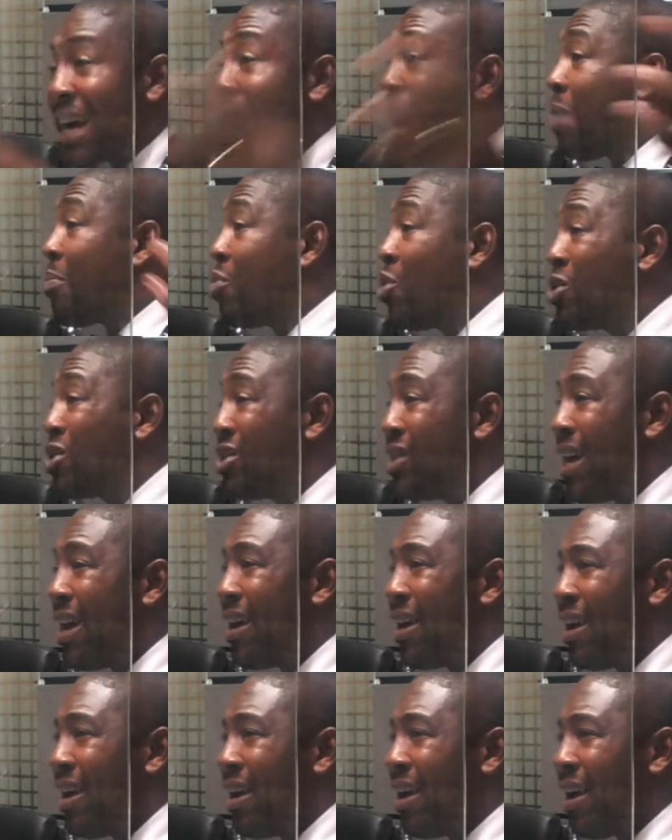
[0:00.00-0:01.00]
ka obrochie
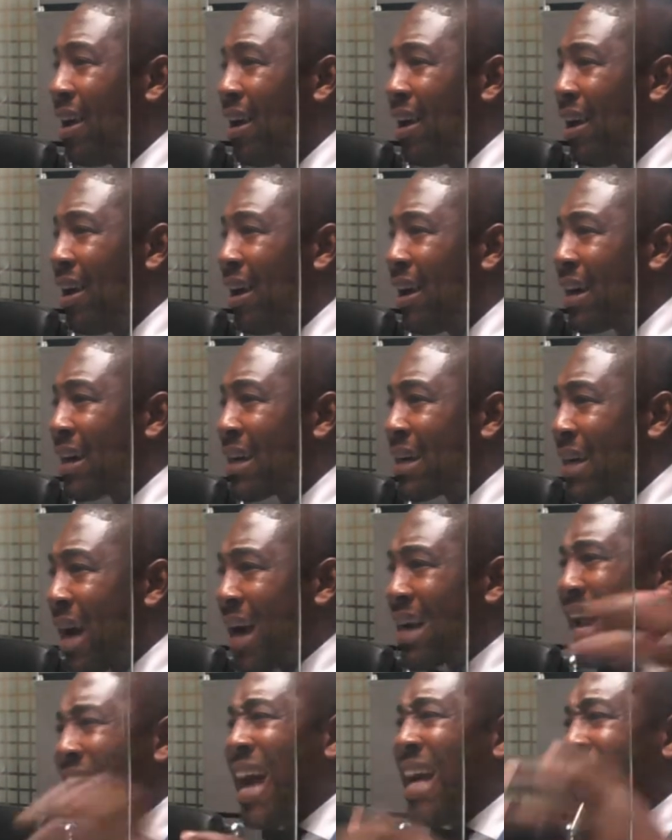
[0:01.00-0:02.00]

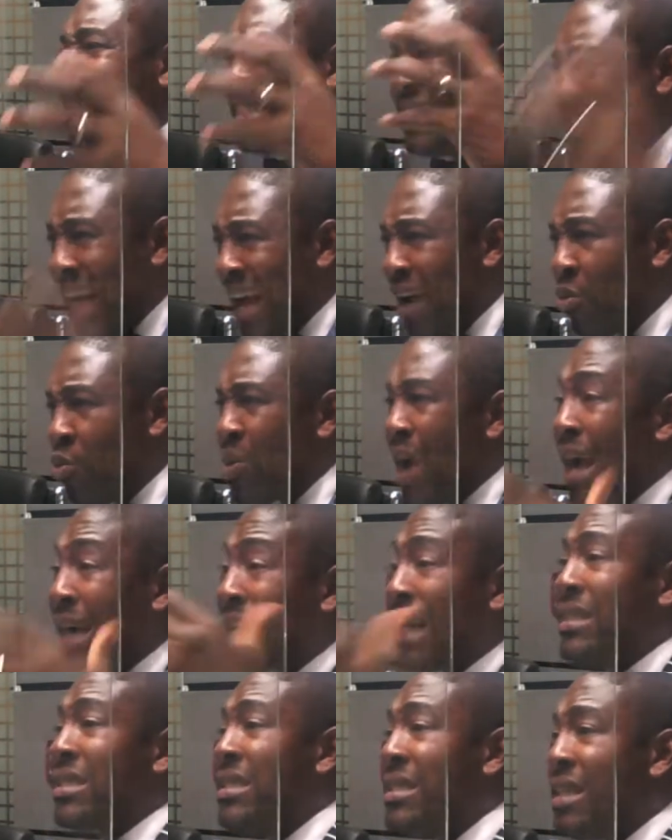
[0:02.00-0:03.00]
Ghana en che we are
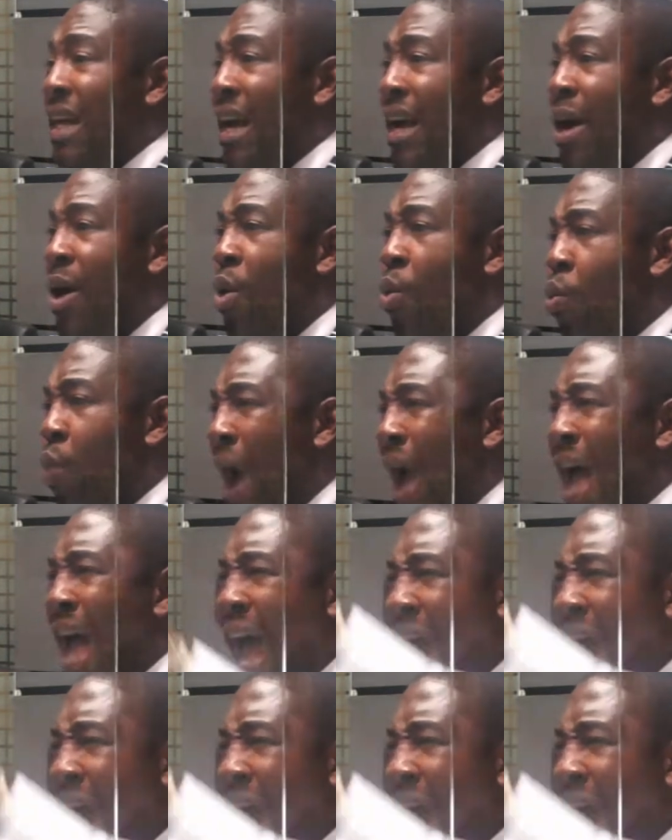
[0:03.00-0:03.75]
getting there where